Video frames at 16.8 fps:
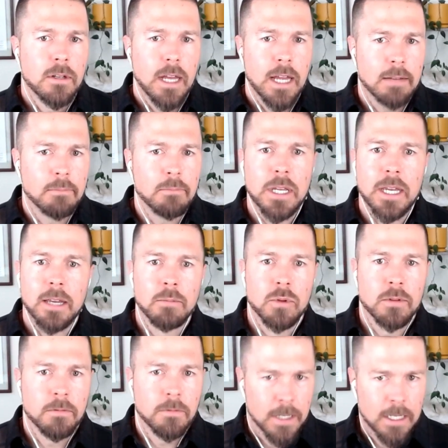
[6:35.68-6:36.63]
and be able
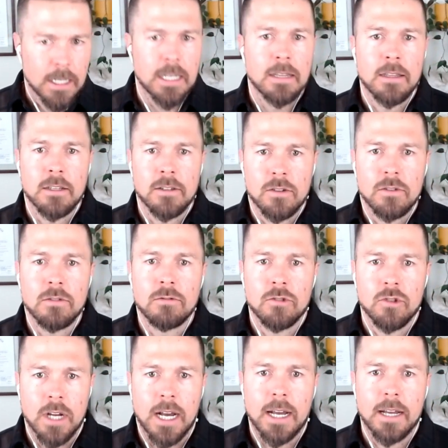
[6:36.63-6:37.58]
to fit in this new
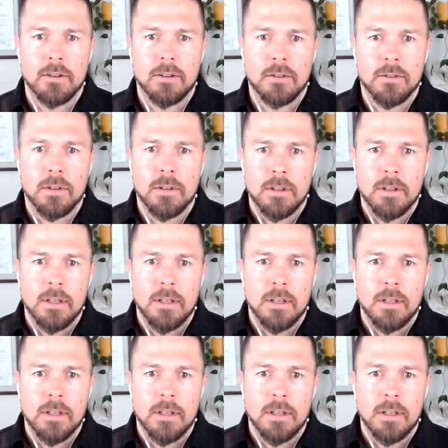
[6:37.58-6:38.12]
child.